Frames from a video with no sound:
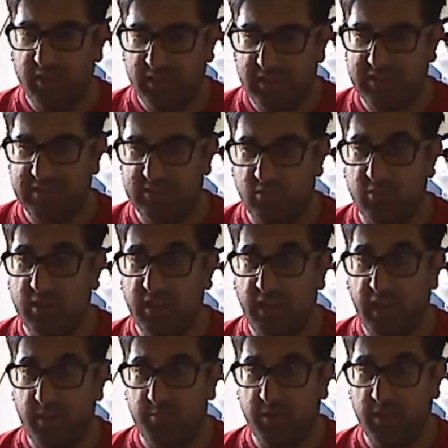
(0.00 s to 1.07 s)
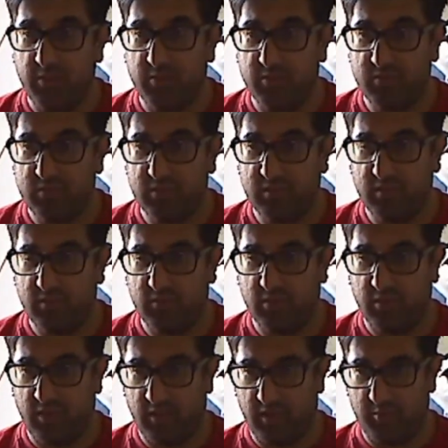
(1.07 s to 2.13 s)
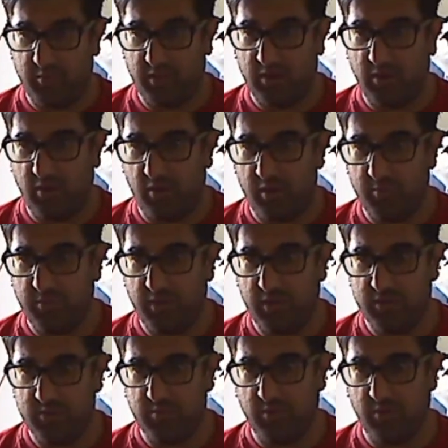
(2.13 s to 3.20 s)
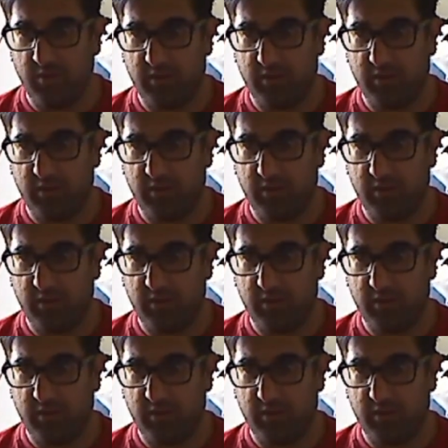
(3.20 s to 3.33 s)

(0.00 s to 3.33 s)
This is already happening. You look at like Makar, Poshmark.